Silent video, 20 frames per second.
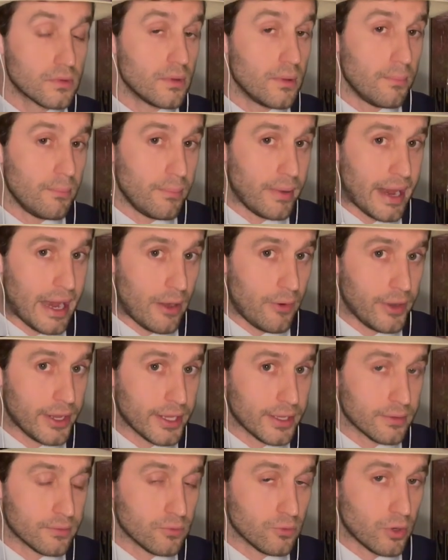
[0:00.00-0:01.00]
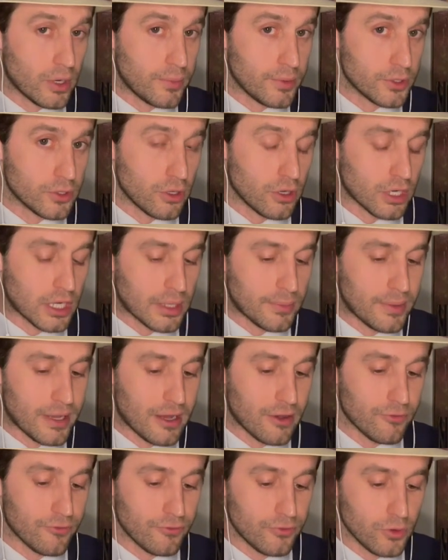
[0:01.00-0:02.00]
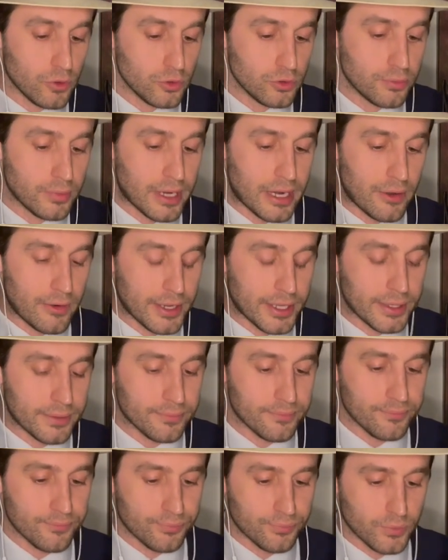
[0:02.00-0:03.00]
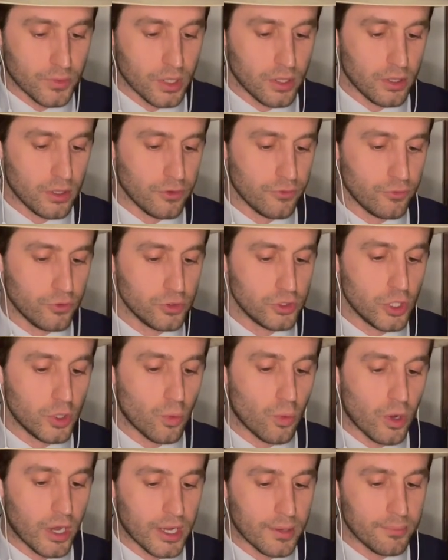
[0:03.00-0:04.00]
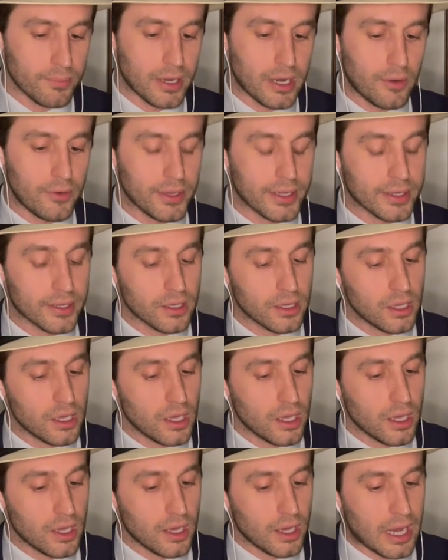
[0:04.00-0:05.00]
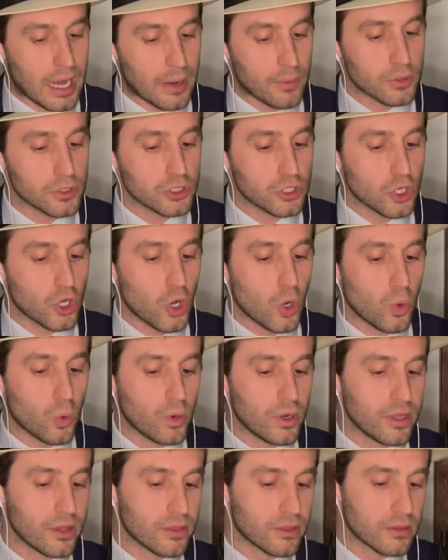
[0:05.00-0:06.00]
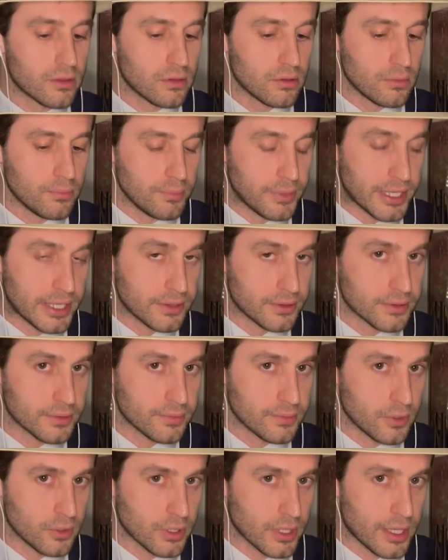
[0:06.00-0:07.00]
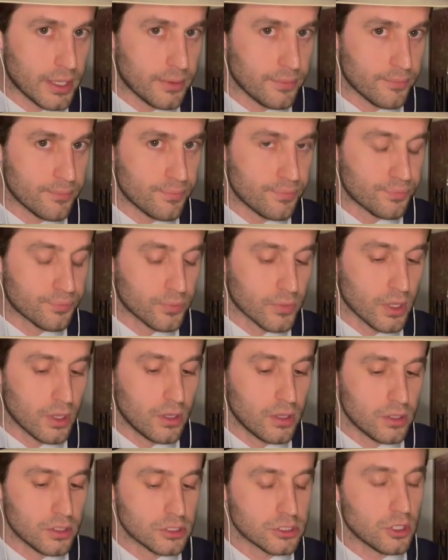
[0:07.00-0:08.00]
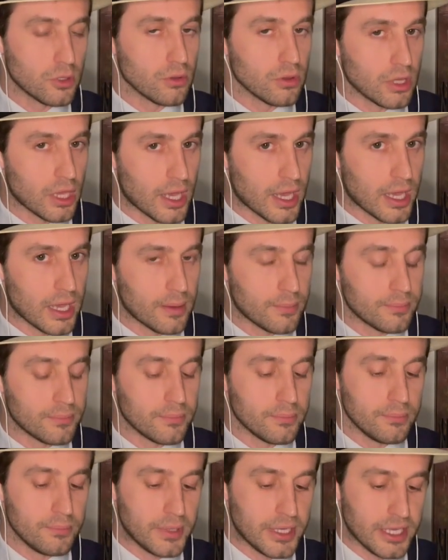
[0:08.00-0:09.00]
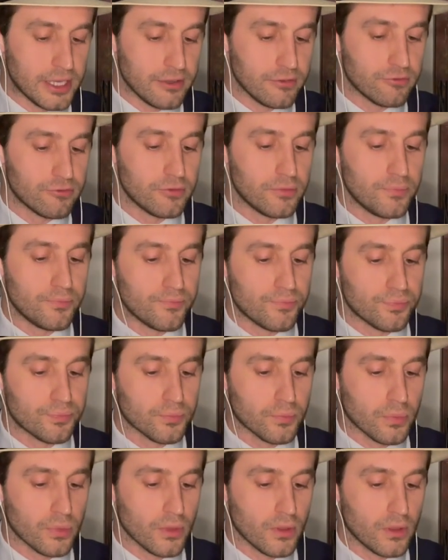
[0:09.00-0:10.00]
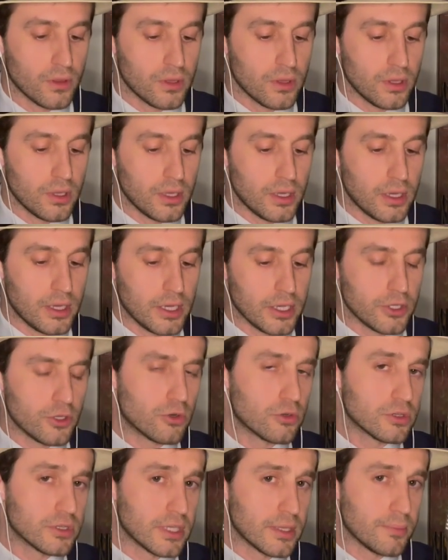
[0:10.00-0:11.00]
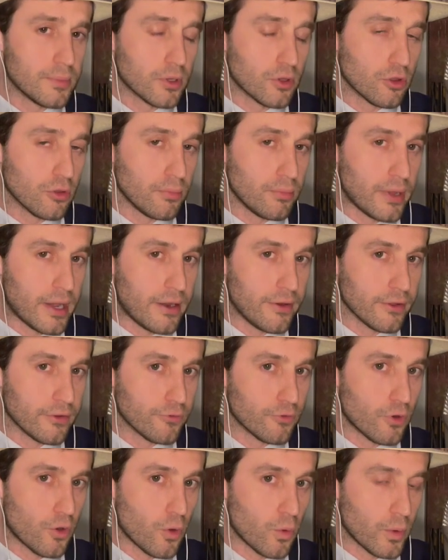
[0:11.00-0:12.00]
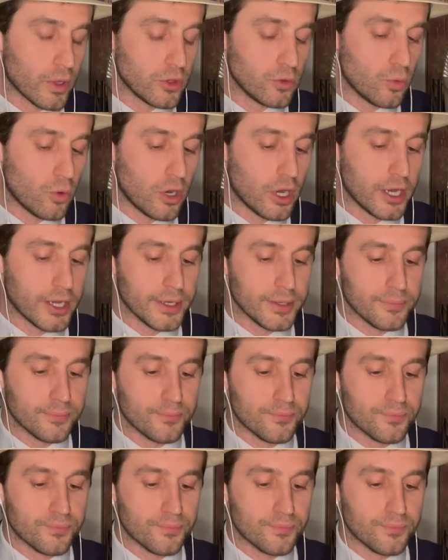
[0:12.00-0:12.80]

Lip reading: Pairing, when we're talking about food pairing, food and wine pairing, I would go with meat, okay? So lamb, beef, your typical pairing for a red wine.